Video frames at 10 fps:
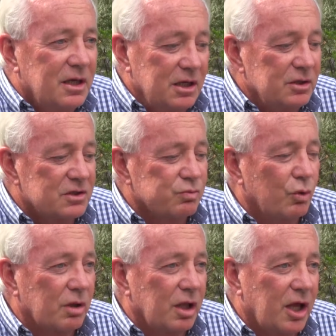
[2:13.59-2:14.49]
In this
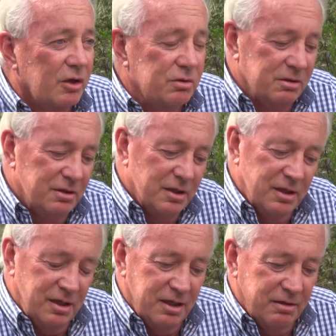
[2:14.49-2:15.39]
ward alone,
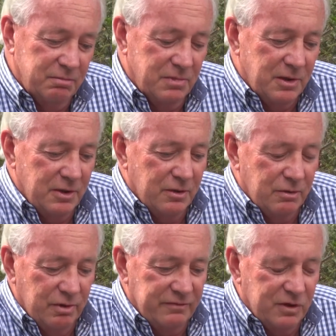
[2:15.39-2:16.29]

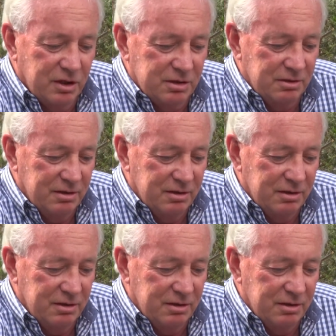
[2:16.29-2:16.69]
we've got